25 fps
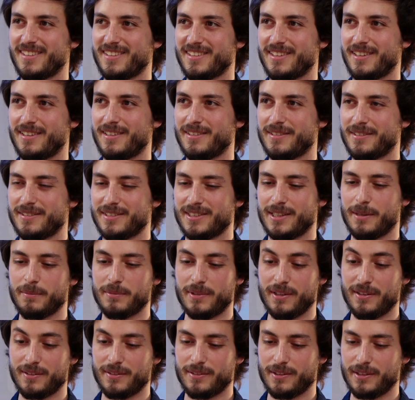Yeah,
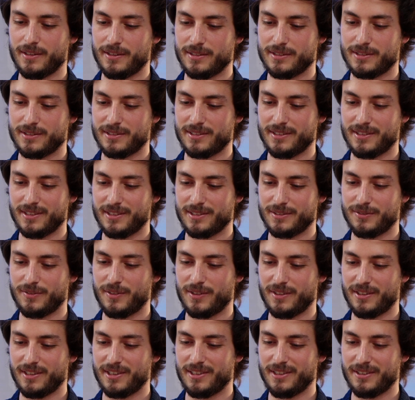sometimes it's
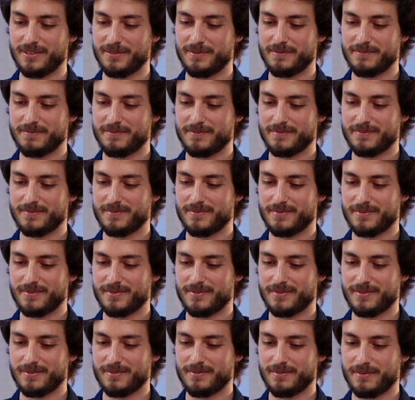very
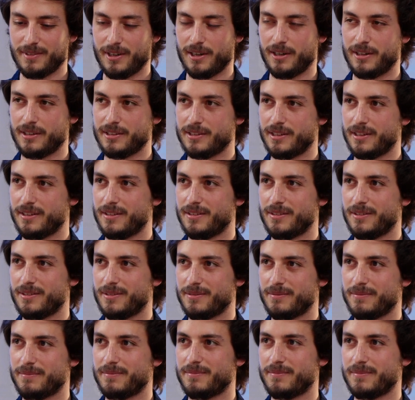hard,
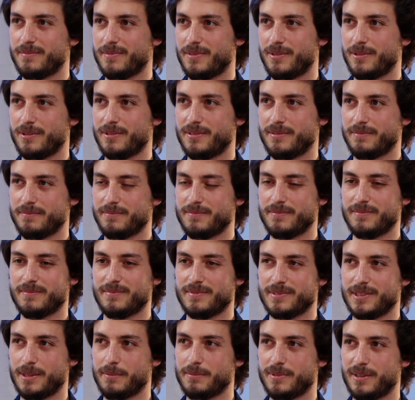and
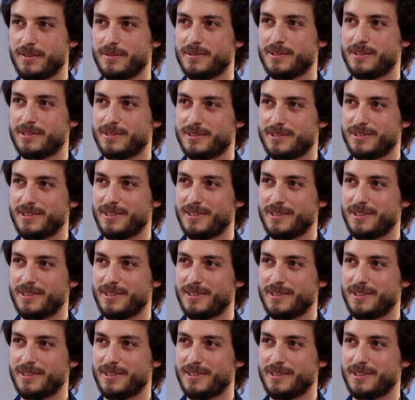sometimes it's